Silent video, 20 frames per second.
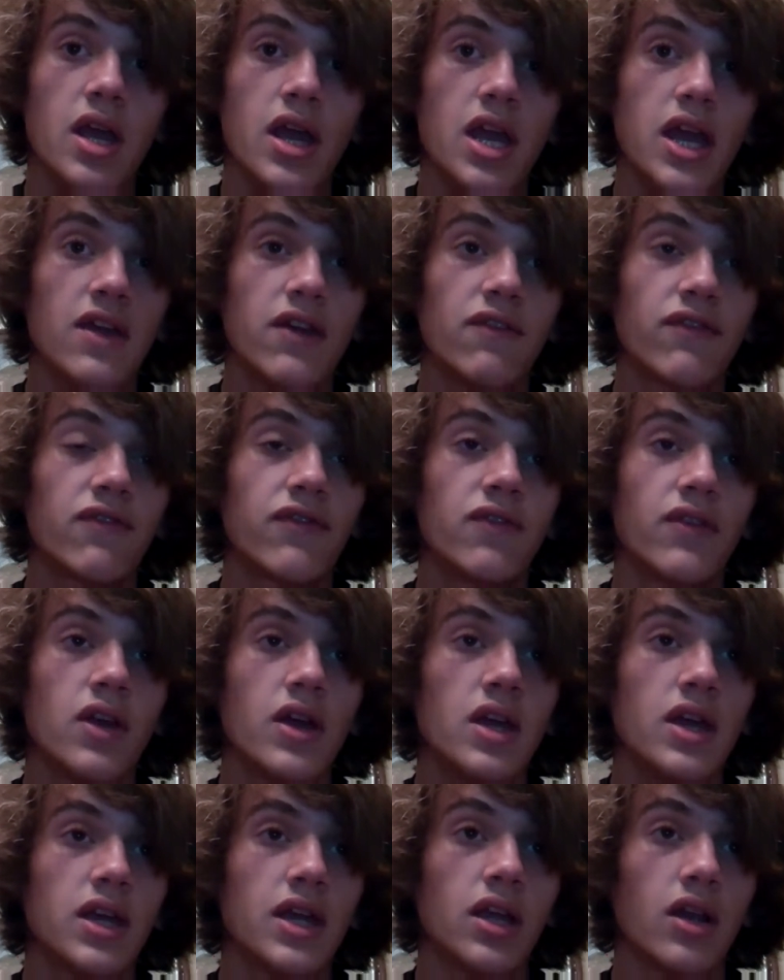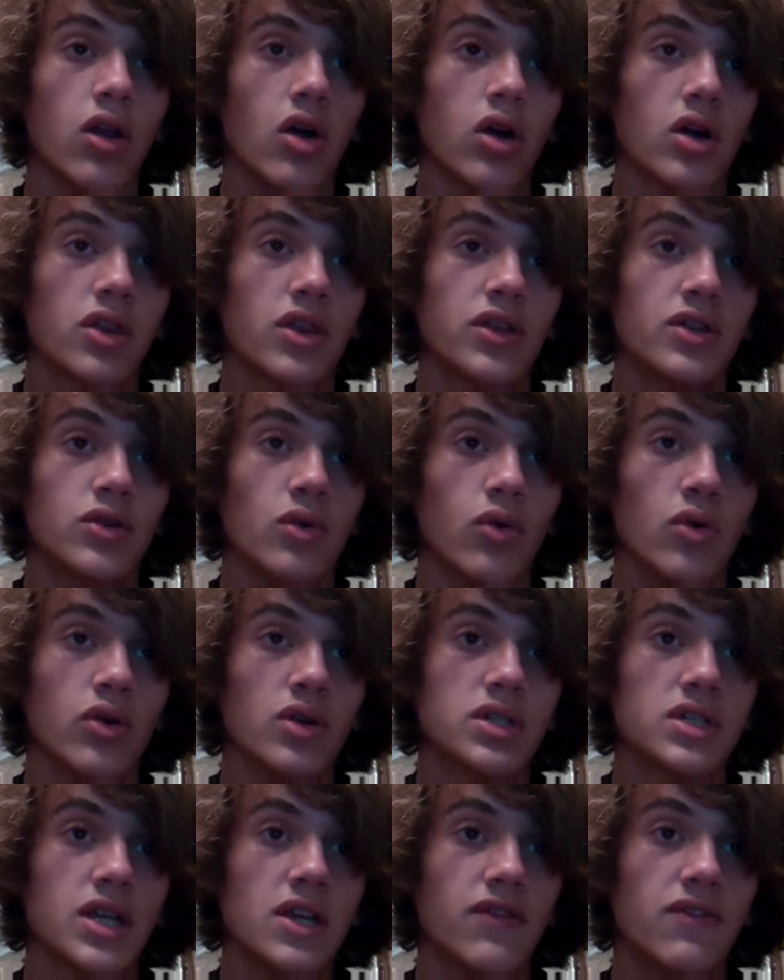if he locked the
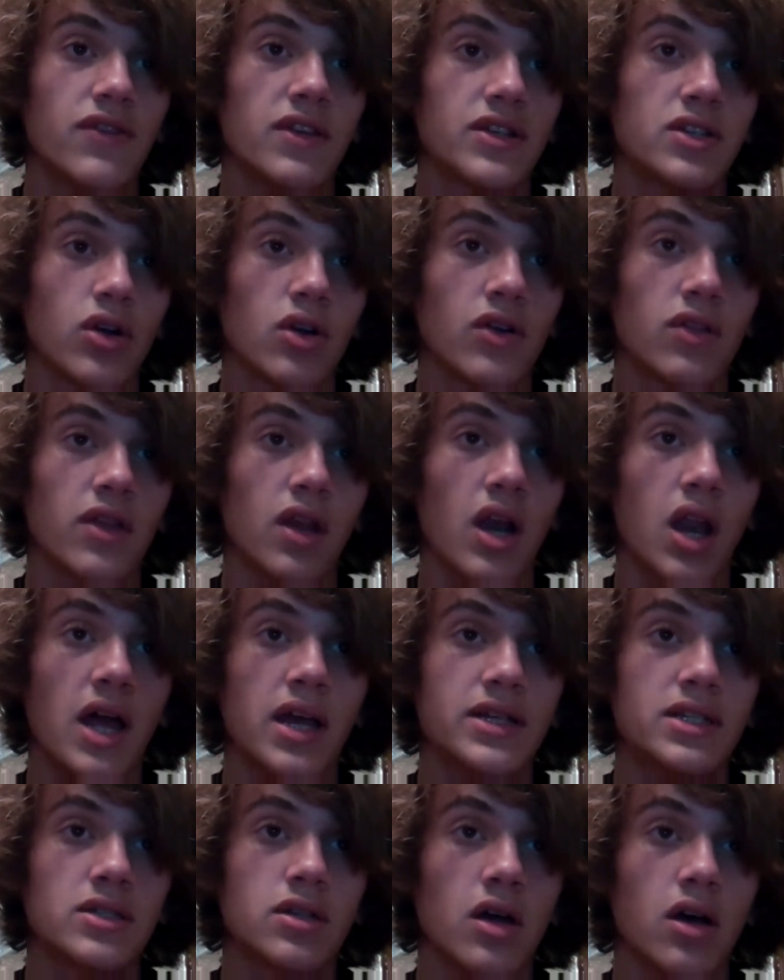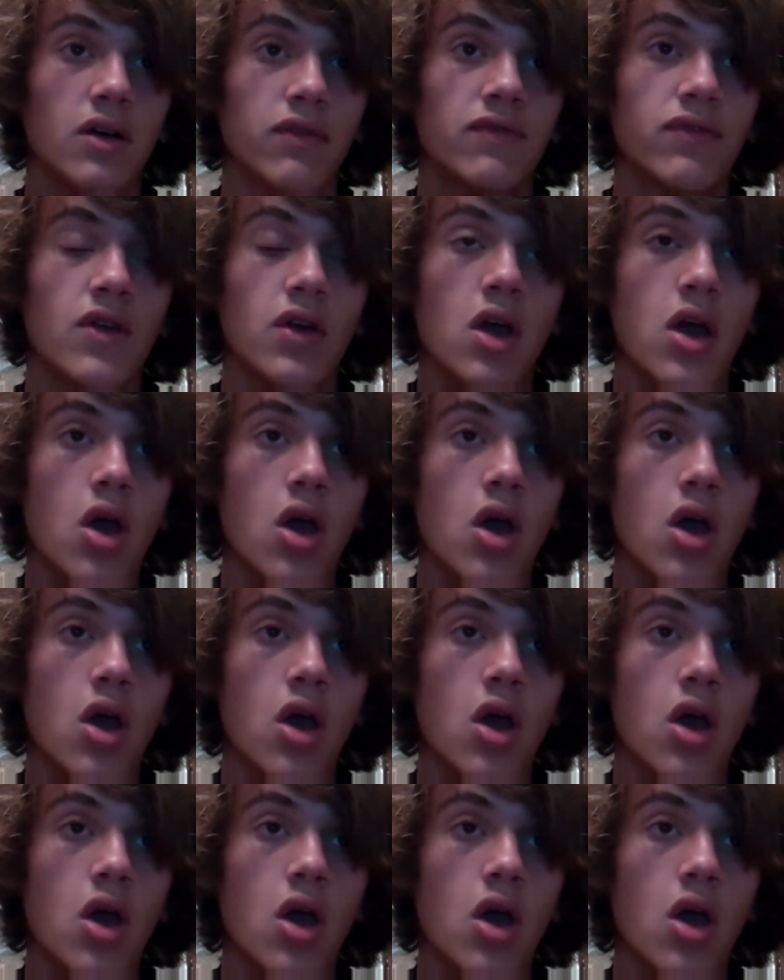doors, if he turned the lights off,